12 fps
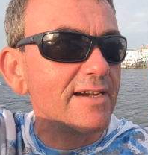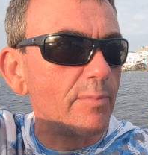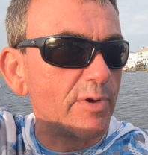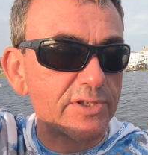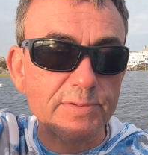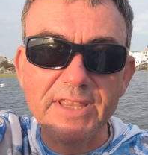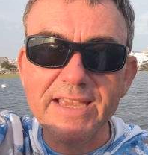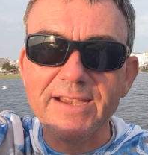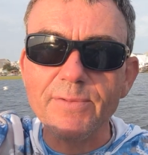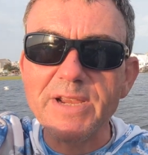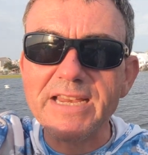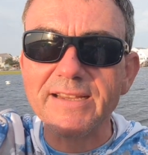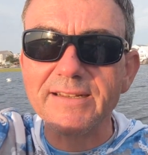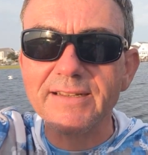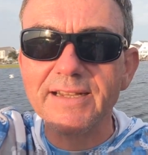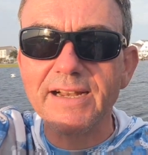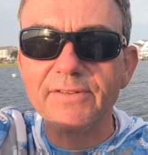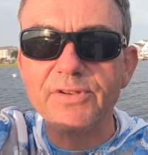and once we're there we
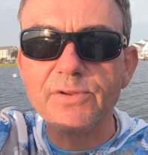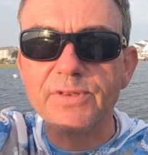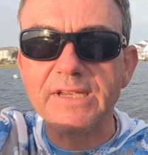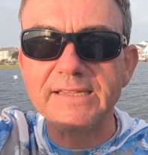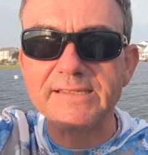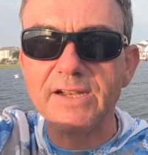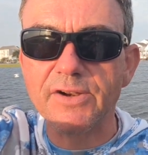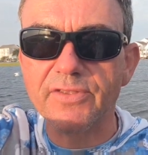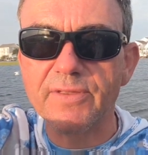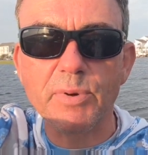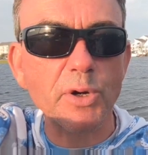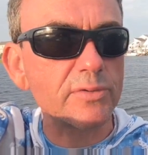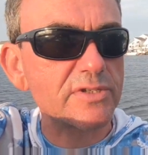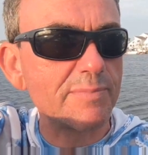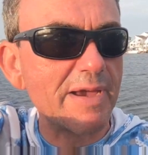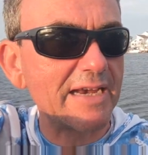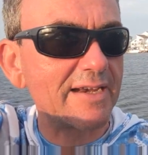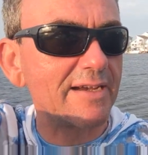can get a few things done on the boat
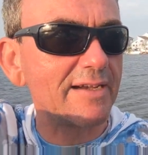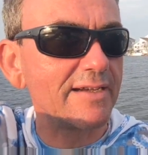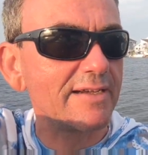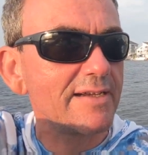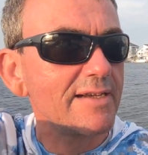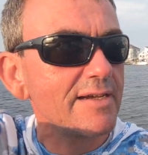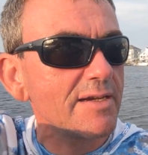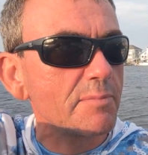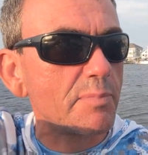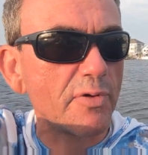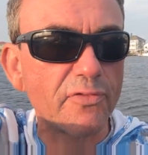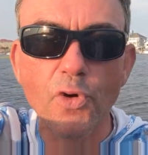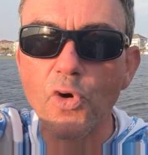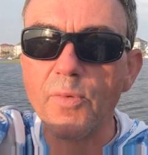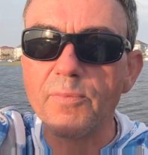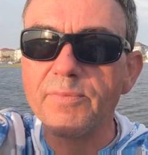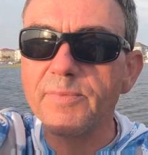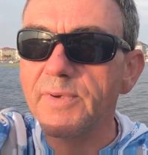to make her
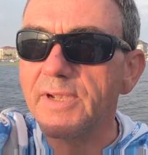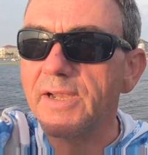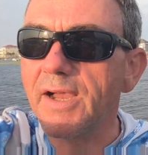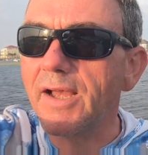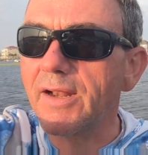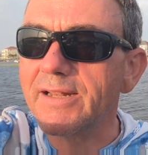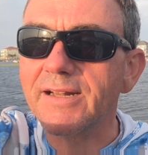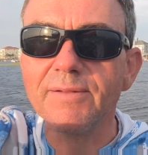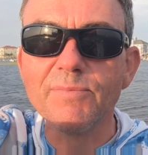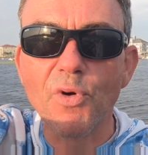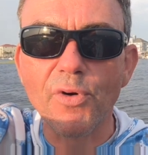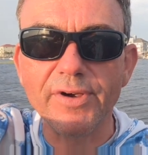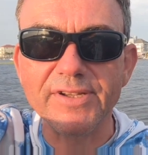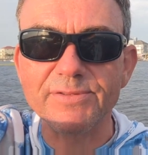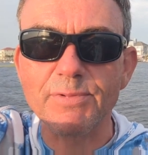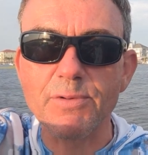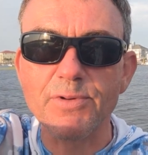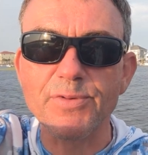perform a little more
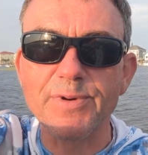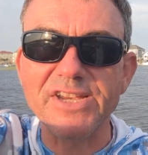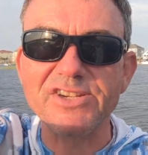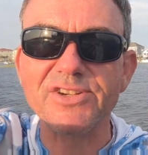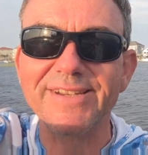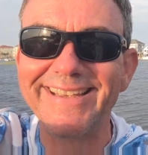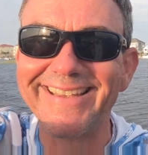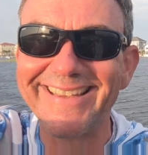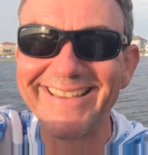as we would wish.